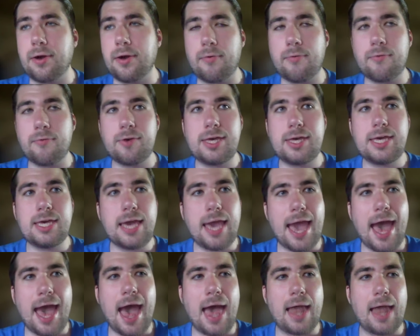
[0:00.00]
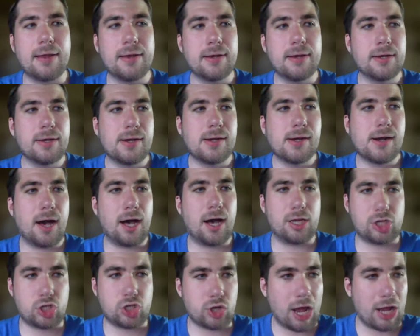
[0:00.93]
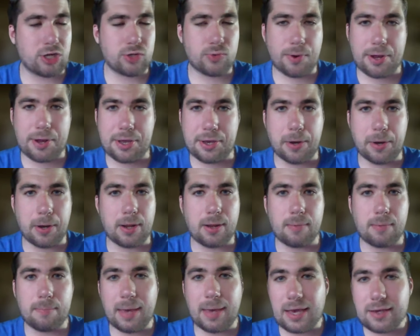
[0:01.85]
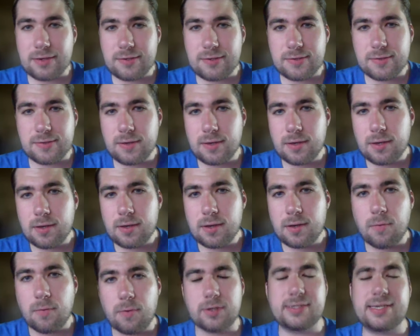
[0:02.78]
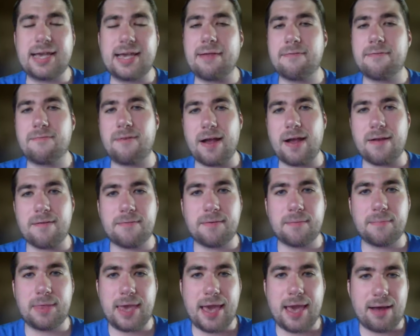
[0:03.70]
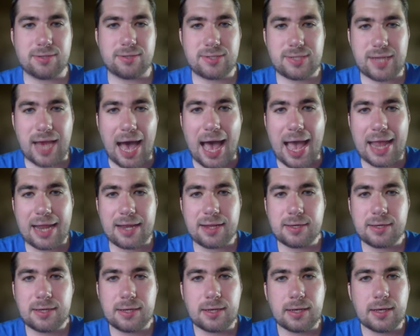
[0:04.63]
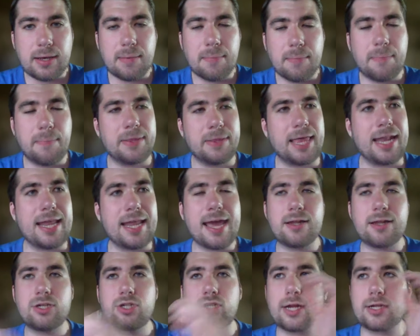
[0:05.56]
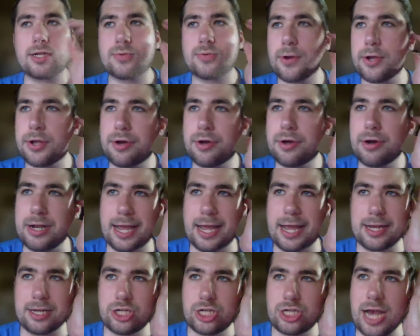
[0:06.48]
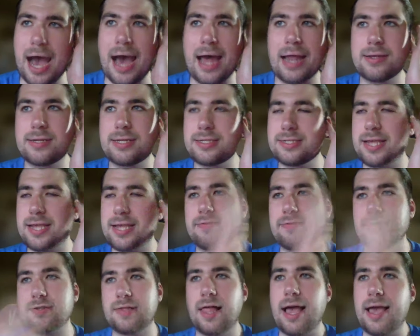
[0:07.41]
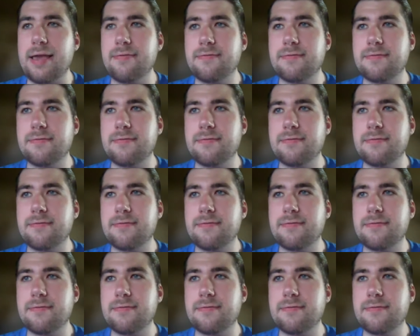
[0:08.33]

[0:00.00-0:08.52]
He had a stretch where he couldn't miss, was on fire from the outside, but then he had a stretch where he couldn't hit a shot to save his life.